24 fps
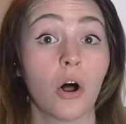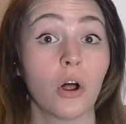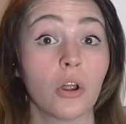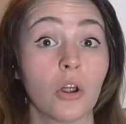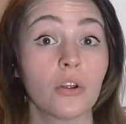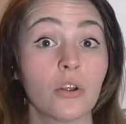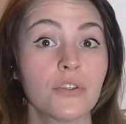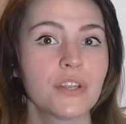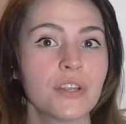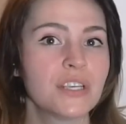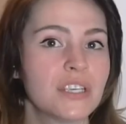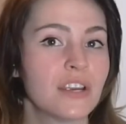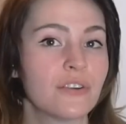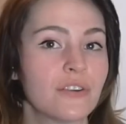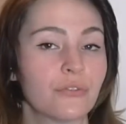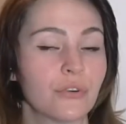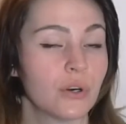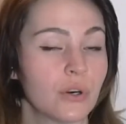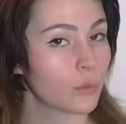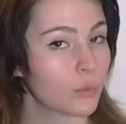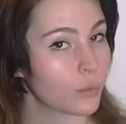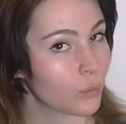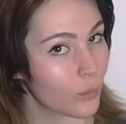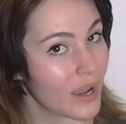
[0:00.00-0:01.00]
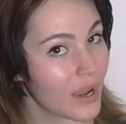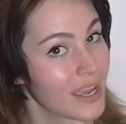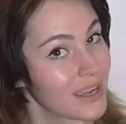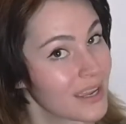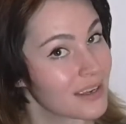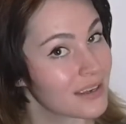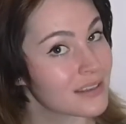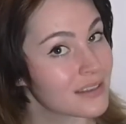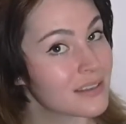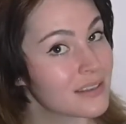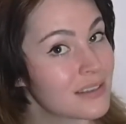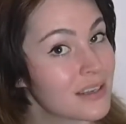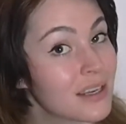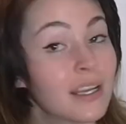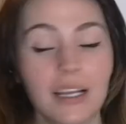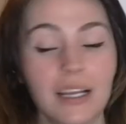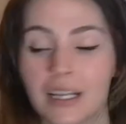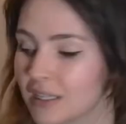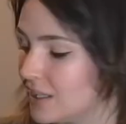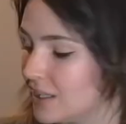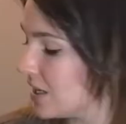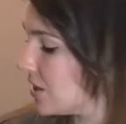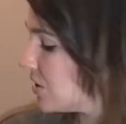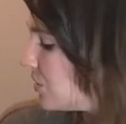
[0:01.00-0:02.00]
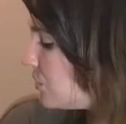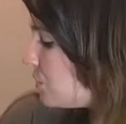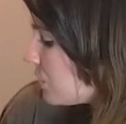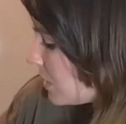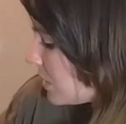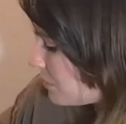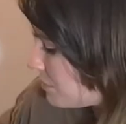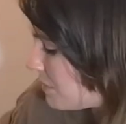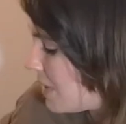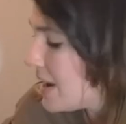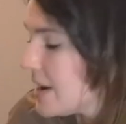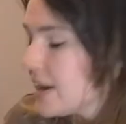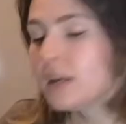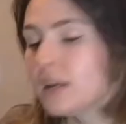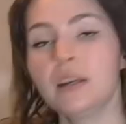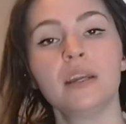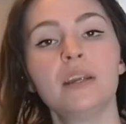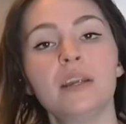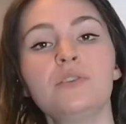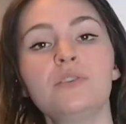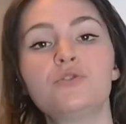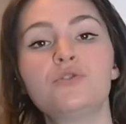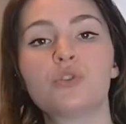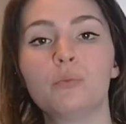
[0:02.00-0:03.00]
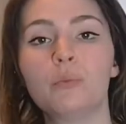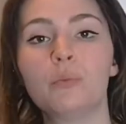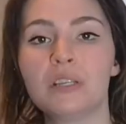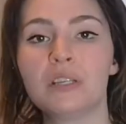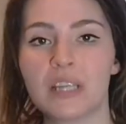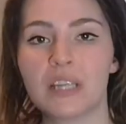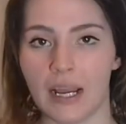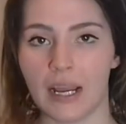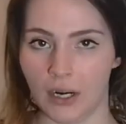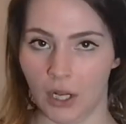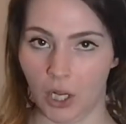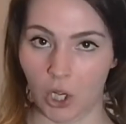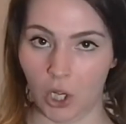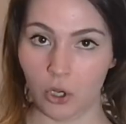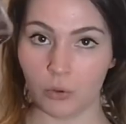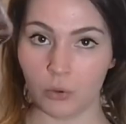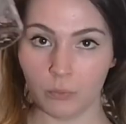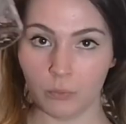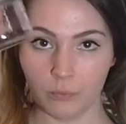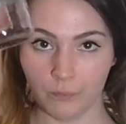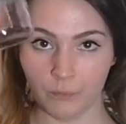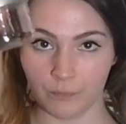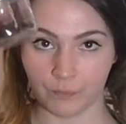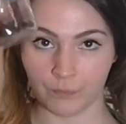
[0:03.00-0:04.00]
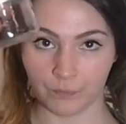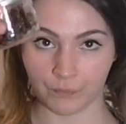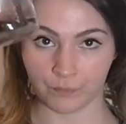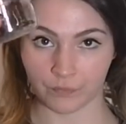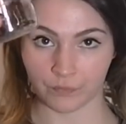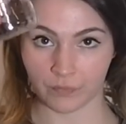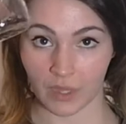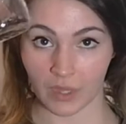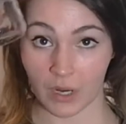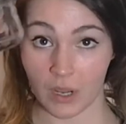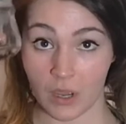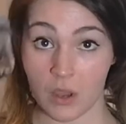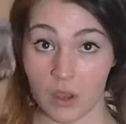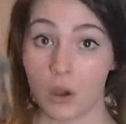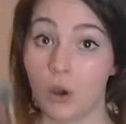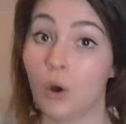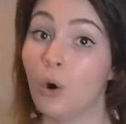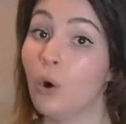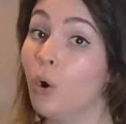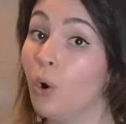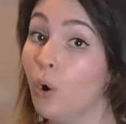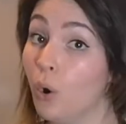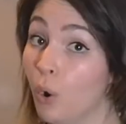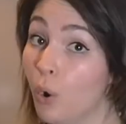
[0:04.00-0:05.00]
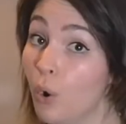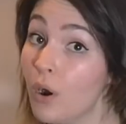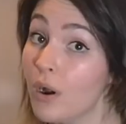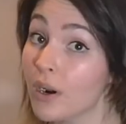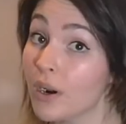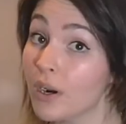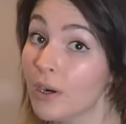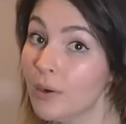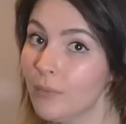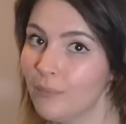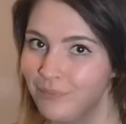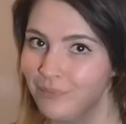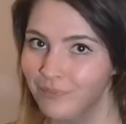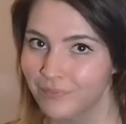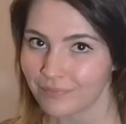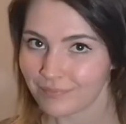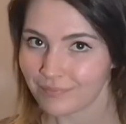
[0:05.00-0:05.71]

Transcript: all the different ways that you can make an instrument at home, or